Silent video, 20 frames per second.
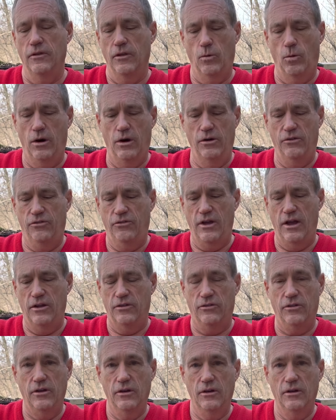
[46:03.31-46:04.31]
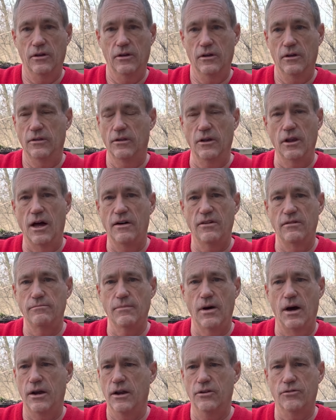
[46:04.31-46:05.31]
The word says the love of
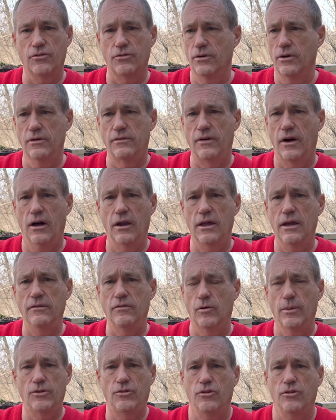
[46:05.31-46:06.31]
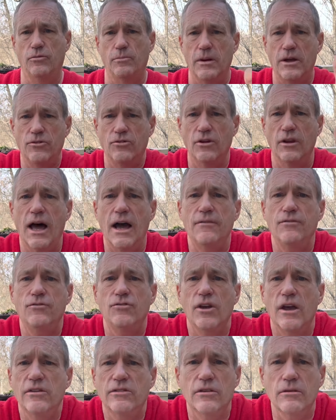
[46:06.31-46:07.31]
money is the root of all evil, but you spend your life
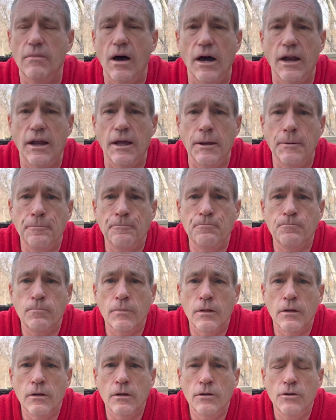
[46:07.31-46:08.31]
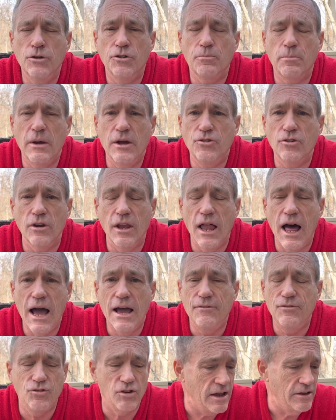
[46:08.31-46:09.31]
chasing money you spend your
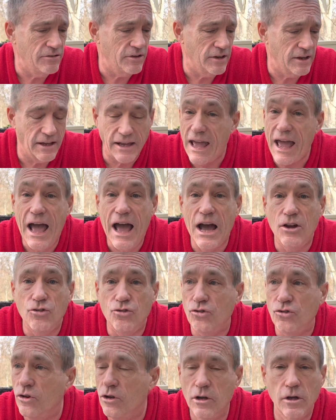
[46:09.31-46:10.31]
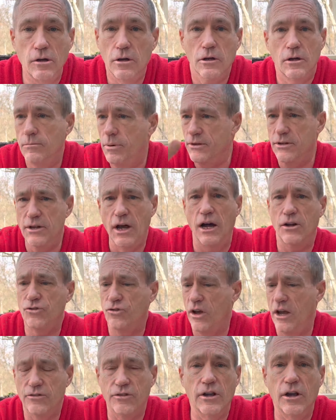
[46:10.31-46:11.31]
life chasing cash, but not
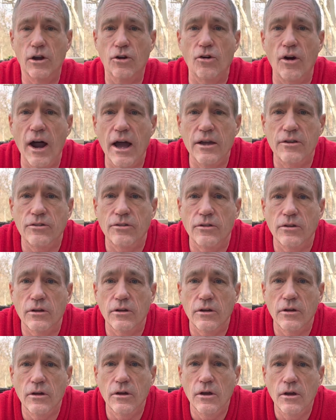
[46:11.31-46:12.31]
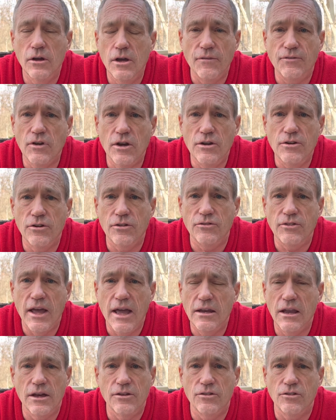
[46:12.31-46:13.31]
chasing Christ. You have to
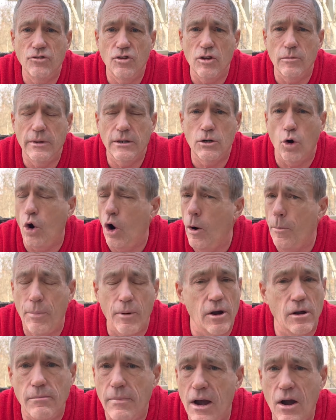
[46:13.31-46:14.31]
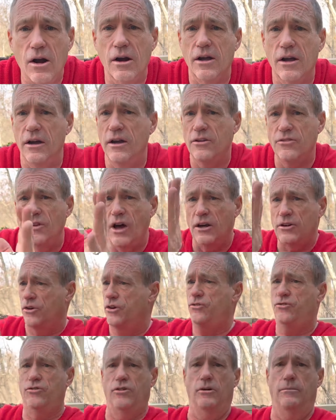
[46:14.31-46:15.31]
understand, ladies and gentlemen, corporate America is not
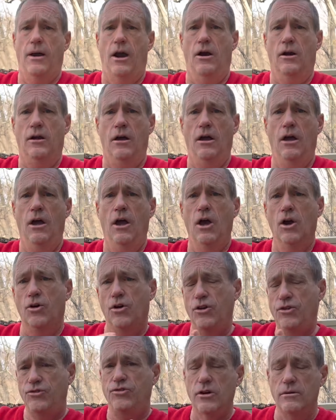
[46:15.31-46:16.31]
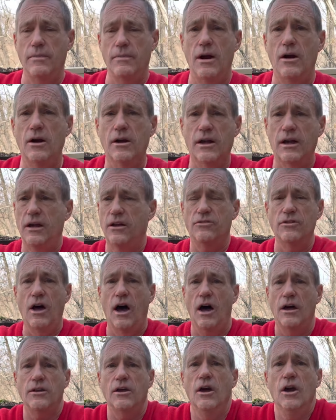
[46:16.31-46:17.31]
Christian America. Christian America is
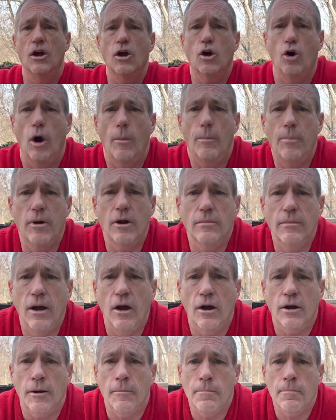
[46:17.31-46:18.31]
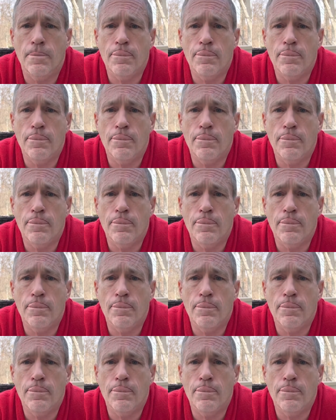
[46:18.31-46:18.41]
not corporate America.